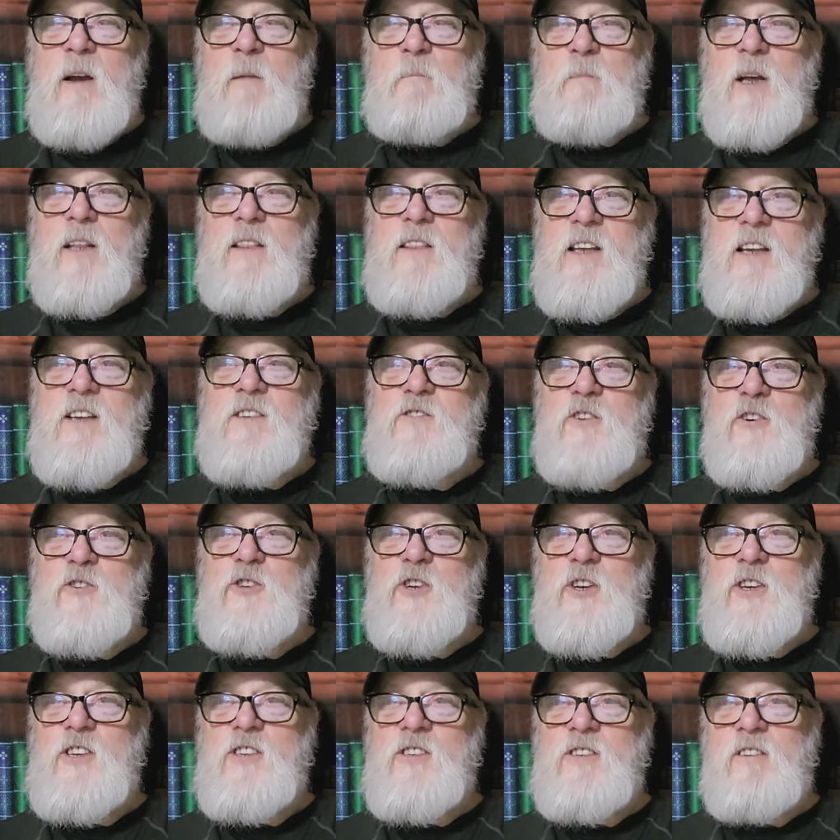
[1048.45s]
but these are
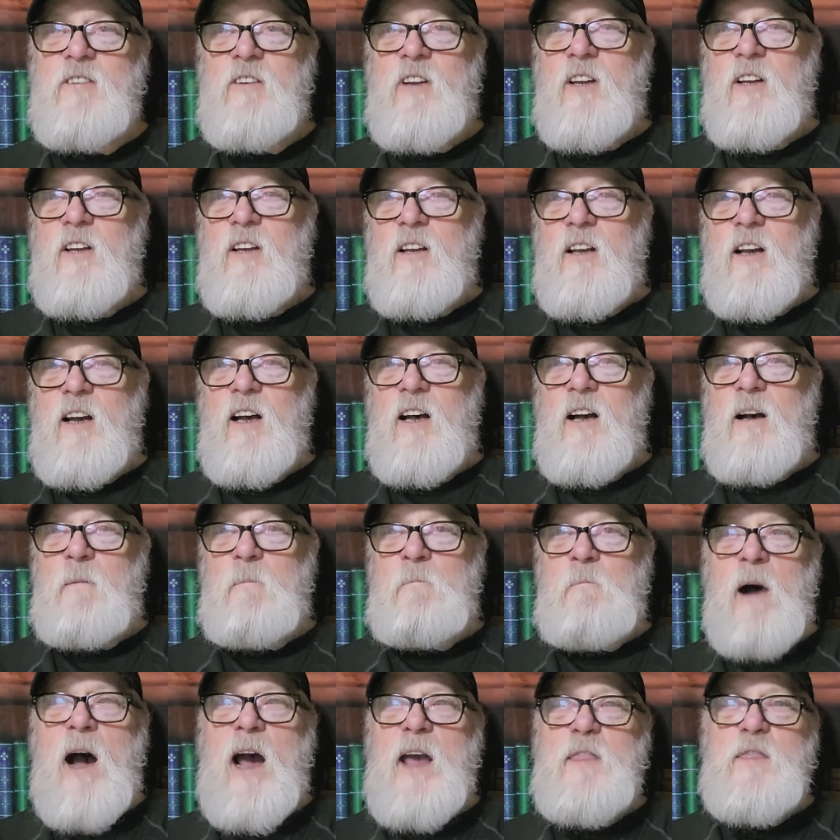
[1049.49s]
just
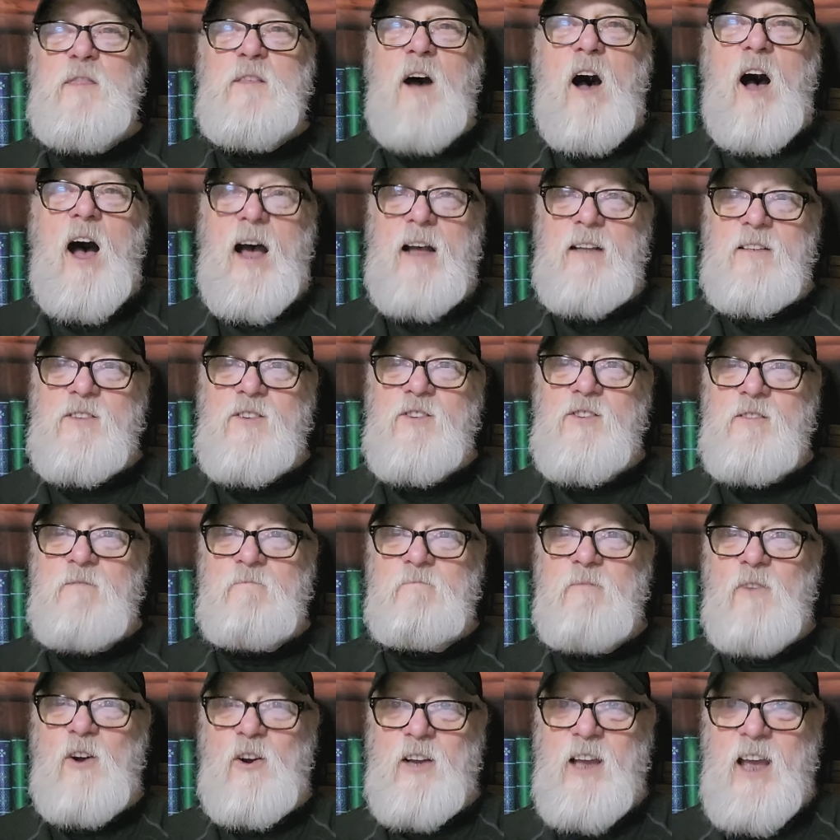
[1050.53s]
my thoughts,
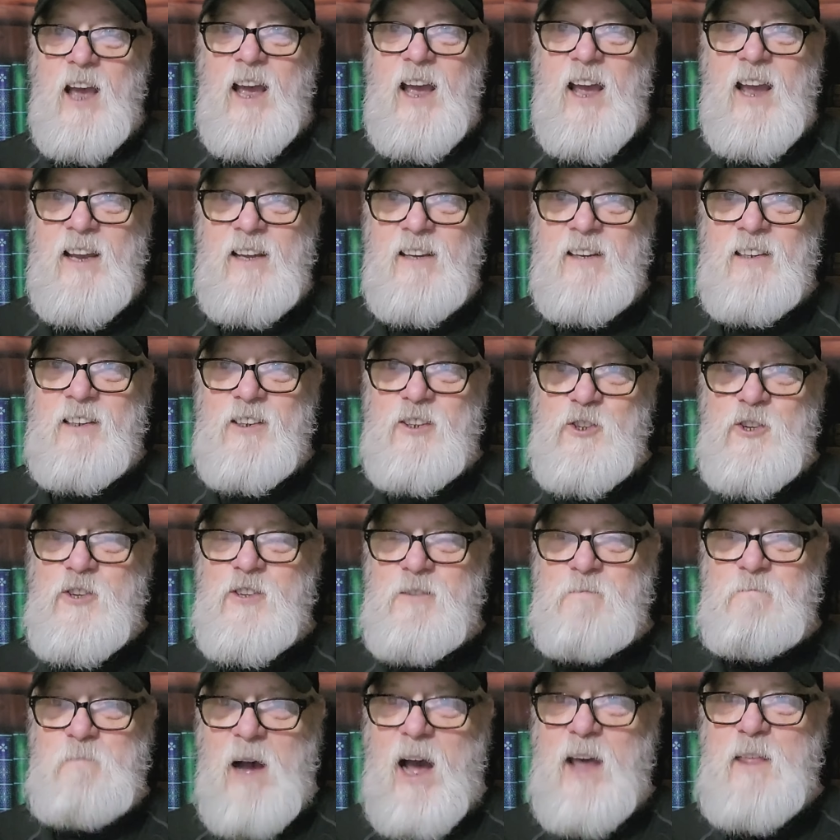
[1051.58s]
okay?
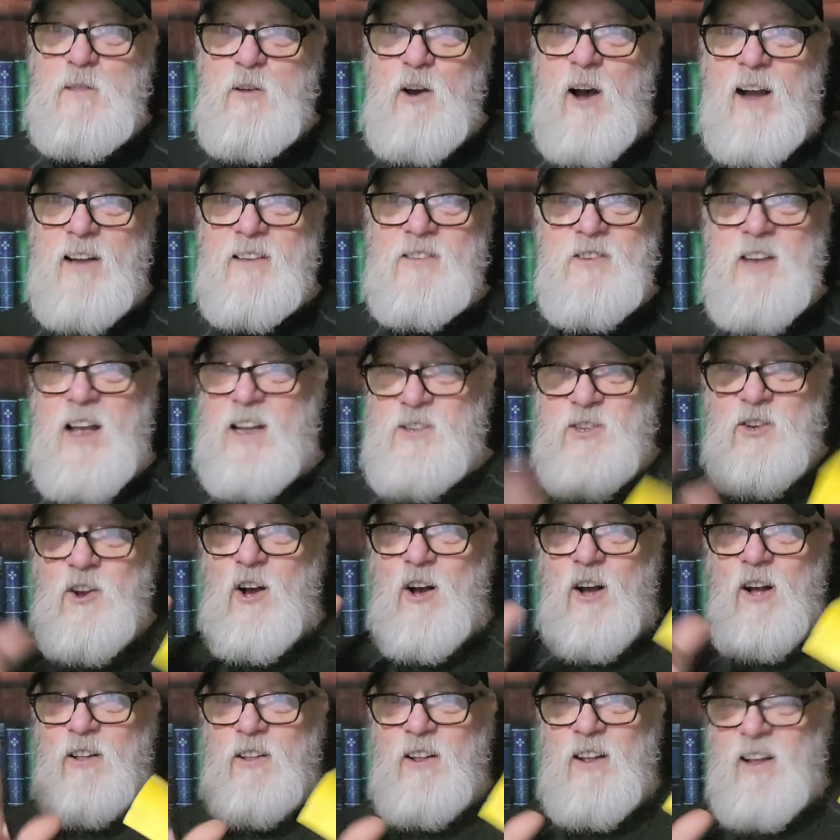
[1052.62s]
Just my thoughts, that's
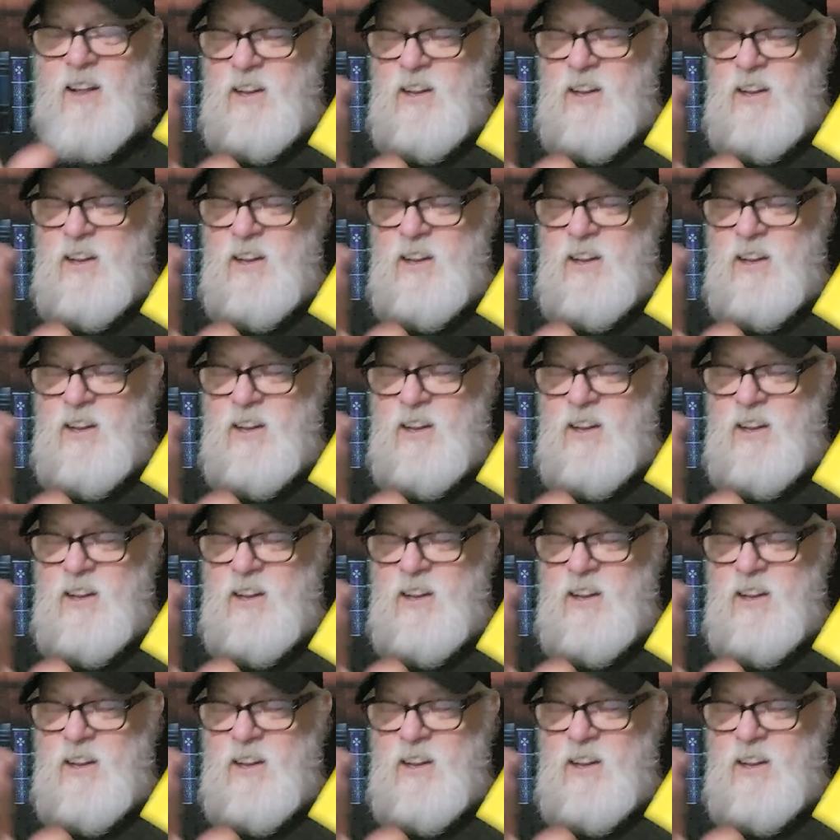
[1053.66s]
all.